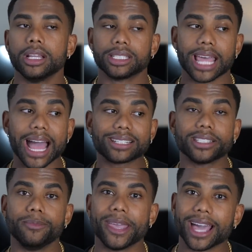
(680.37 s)
to
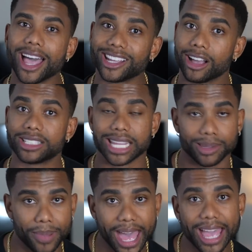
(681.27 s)
actually make eye
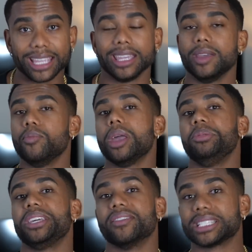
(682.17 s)
contact back,
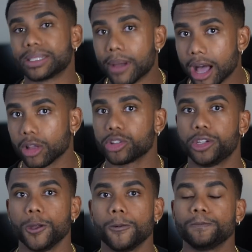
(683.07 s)
maybe give a smile or
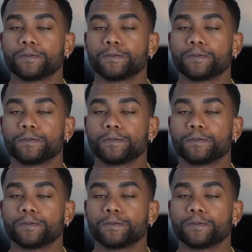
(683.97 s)
two.